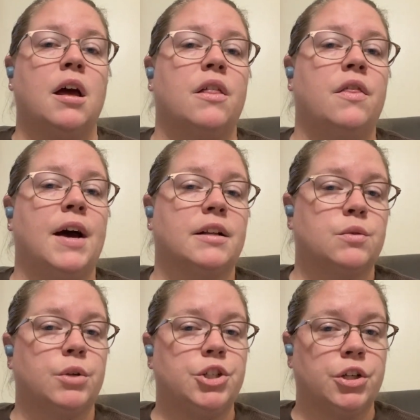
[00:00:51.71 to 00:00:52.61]
that's
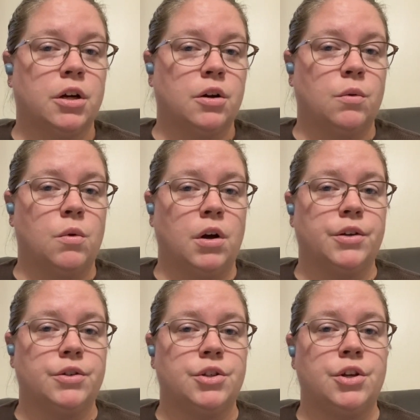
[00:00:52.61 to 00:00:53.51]
what you're going to want
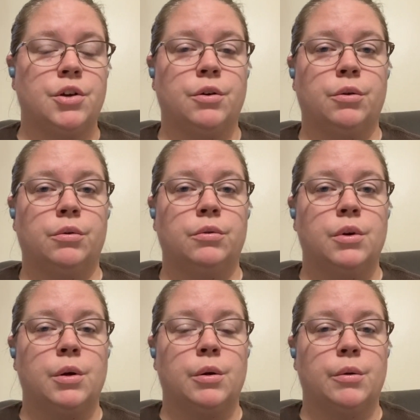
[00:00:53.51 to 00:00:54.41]
to
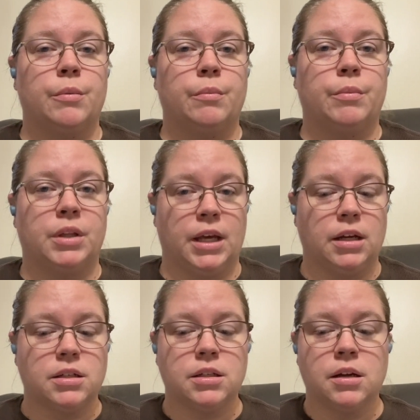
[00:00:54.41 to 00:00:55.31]
plant.